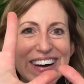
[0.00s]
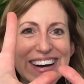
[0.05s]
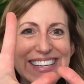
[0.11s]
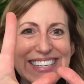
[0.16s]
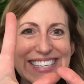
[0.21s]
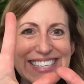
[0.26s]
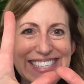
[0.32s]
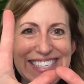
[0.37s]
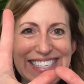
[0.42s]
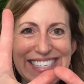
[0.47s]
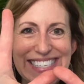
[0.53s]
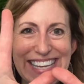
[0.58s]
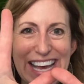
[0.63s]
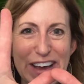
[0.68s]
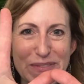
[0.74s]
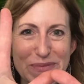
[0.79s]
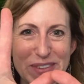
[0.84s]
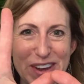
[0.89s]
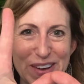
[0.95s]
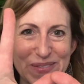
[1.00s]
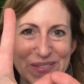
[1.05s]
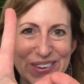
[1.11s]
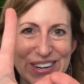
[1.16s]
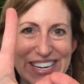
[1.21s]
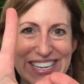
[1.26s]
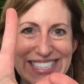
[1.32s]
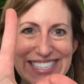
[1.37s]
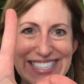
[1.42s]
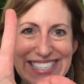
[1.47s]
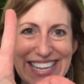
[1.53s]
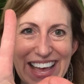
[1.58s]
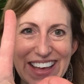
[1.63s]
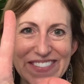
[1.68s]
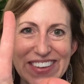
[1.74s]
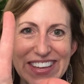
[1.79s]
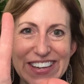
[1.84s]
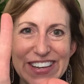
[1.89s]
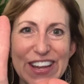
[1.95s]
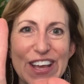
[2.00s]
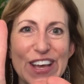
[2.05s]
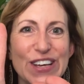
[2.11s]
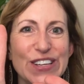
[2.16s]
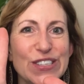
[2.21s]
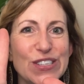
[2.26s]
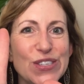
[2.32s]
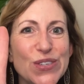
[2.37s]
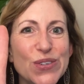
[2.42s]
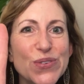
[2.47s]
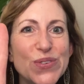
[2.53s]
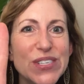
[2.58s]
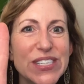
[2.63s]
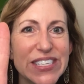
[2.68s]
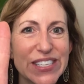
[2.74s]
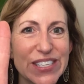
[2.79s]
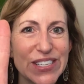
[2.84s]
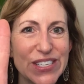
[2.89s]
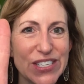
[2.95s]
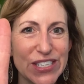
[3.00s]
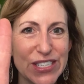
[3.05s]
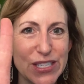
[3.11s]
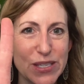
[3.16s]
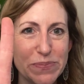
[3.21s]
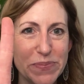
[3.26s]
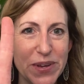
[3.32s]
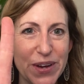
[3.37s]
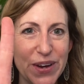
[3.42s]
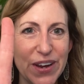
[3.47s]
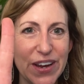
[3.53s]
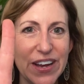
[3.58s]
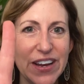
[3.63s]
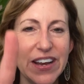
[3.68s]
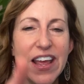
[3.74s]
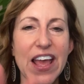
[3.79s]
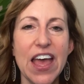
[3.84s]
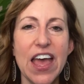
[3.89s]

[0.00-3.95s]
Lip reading: on to step number 7, due diligence period.